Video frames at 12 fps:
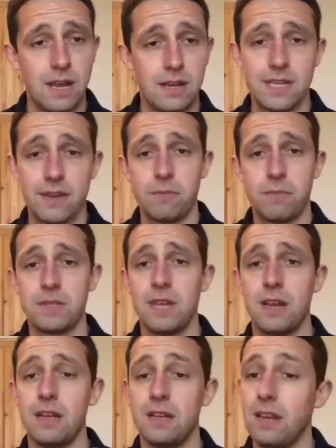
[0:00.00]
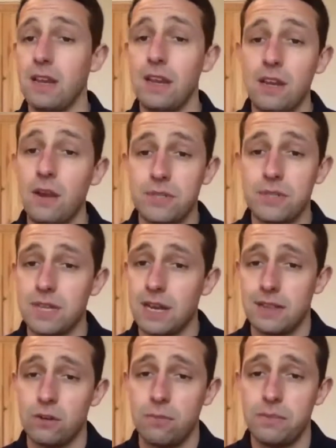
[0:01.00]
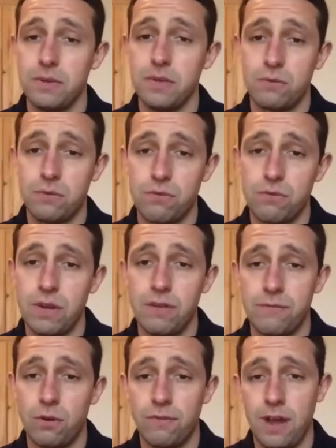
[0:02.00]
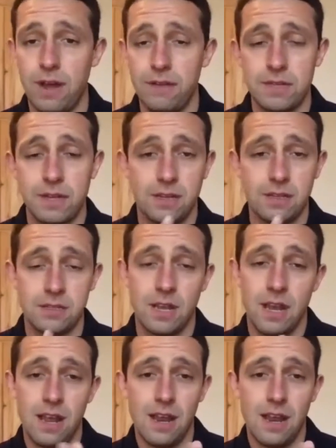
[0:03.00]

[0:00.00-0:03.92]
Yeah, seven percent, and you know, stack that up. You know, three, four, five seconds.